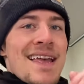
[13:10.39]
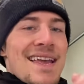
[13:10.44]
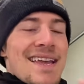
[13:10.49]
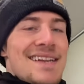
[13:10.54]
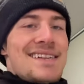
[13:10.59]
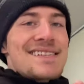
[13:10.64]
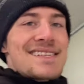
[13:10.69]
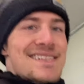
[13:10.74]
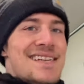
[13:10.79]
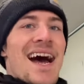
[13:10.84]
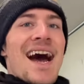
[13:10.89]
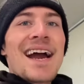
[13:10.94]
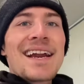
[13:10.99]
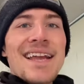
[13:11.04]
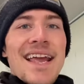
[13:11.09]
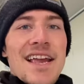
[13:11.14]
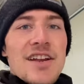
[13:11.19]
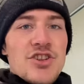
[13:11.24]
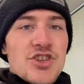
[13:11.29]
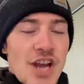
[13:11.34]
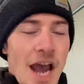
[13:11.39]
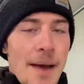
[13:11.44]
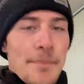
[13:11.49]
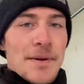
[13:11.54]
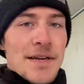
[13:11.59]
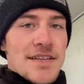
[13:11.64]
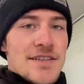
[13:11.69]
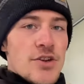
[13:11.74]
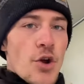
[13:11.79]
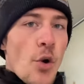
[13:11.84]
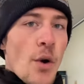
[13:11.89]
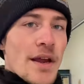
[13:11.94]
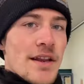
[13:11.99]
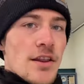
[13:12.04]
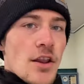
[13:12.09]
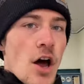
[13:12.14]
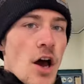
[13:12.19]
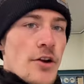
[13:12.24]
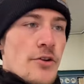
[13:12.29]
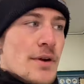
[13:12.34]
inside a Japanese
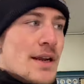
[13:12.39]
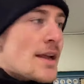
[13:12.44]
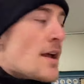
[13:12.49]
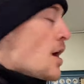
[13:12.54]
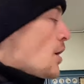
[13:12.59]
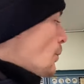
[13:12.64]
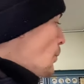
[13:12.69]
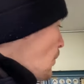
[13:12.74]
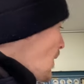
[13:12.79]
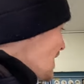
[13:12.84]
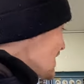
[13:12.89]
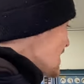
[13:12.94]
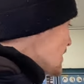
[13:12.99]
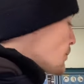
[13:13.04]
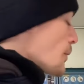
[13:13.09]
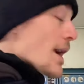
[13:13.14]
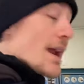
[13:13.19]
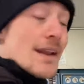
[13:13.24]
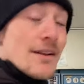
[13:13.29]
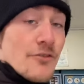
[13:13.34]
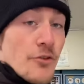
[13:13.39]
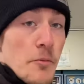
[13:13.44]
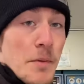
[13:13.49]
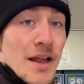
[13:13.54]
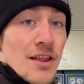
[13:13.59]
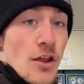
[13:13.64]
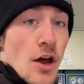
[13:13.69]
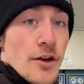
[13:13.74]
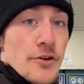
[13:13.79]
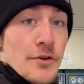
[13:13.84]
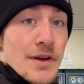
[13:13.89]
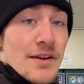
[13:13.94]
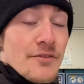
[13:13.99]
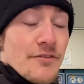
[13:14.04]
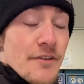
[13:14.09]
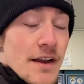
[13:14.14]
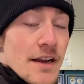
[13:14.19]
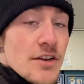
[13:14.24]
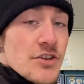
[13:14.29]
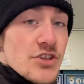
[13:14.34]
coin laundry while I'm waiting for my laundry to
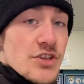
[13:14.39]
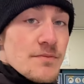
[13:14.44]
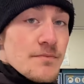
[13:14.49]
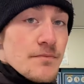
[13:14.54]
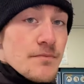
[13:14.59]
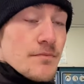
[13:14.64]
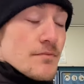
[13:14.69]
finish